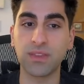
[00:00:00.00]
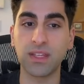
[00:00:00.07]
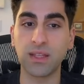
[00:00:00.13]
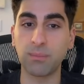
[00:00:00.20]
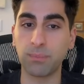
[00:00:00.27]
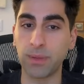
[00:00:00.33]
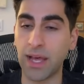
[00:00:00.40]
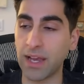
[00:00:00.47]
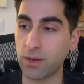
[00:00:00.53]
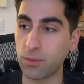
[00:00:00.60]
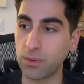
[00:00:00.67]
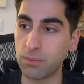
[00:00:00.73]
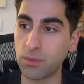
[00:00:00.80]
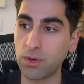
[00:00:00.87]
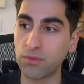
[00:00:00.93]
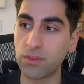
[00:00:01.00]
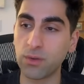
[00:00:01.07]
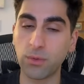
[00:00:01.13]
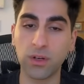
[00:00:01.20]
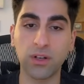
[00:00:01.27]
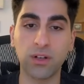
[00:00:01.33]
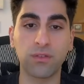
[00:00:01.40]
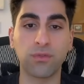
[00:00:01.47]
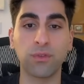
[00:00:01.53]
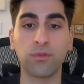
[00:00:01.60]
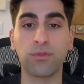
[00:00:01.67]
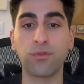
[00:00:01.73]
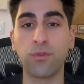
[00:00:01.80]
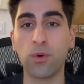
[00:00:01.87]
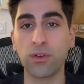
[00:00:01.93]
black would move the rook from
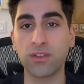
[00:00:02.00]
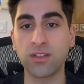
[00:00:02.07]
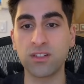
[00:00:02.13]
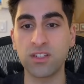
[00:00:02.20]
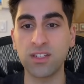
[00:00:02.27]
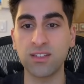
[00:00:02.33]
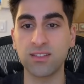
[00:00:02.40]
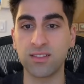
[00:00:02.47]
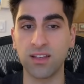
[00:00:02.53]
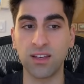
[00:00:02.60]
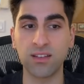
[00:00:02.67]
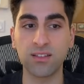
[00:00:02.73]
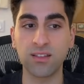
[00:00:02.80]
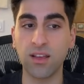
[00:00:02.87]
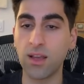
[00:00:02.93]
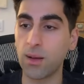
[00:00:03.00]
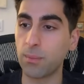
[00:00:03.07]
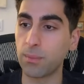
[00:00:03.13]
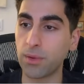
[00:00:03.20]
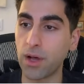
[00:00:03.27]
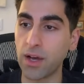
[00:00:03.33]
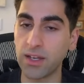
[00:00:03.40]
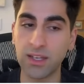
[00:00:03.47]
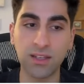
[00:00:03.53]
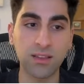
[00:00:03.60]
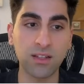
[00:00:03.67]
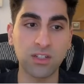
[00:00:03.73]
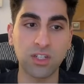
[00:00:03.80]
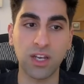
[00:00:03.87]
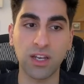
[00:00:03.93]
4 to g6, blocking
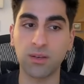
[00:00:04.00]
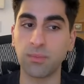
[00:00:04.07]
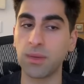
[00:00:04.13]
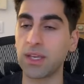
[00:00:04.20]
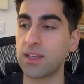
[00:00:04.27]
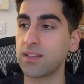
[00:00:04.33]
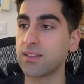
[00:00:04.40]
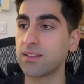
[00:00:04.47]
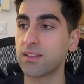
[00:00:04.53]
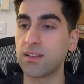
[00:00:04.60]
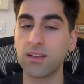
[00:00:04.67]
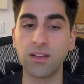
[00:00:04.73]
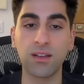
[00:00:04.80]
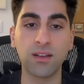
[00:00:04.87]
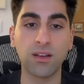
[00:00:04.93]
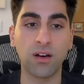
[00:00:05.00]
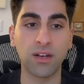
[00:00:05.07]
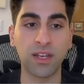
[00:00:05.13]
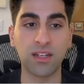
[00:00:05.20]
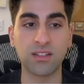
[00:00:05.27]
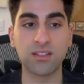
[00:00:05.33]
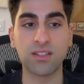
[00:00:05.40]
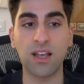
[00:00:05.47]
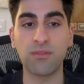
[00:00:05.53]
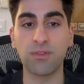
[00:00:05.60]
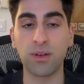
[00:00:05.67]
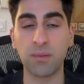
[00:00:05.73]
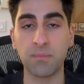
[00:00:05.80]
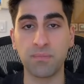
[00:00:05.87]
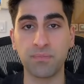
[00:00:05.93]
the checkmate on
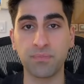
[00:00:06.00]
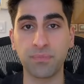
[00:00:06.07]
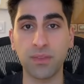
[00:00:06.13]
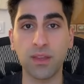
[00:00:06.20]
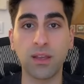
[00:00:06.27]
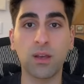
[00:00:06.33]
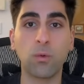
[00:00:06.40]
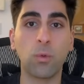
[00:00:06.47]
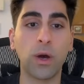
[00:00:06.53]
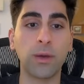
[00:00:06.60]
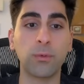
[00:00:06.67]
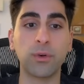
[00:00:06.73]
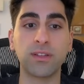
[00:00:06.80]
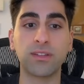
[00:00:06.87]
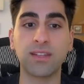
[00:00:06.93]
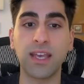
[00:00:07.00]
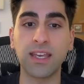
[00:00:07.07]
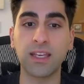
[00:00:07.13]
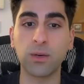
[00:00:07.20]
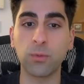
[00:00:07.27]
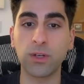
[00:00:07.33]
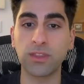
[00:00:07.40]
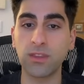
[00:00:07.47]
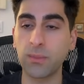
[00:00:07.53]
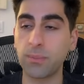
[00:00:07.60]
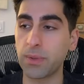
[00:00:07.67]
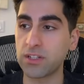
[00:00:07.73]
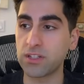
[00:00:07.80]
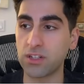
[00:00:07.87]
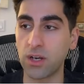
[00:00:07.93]
h7. White would take it with the
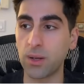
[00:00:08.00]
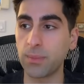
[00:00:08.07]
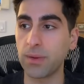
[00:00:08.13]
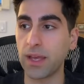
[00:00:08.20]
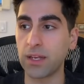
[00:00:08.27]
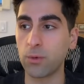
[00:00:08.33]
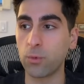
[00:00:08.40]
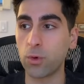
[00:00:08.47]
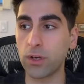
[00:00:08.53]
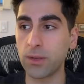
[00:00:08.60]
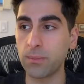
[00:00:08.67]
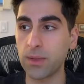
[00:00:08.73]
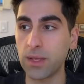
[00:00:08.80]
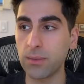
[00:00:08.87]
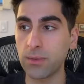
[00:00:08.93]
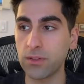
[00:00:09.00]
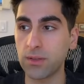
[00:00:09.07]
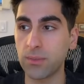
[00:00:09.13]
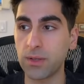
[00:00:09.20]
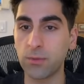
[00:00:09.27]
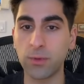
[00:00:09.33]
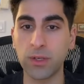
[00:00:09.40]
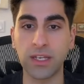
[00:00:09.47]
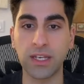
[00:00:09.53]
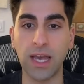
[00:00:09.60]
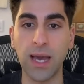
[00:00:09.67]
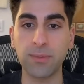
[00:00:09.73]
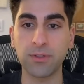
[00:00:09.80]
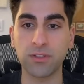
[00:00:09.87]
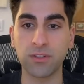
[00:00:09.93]
bishop, and it wouldn't be able to be
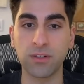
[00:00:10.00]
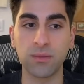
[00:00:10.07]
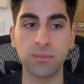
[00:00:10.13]
recaptured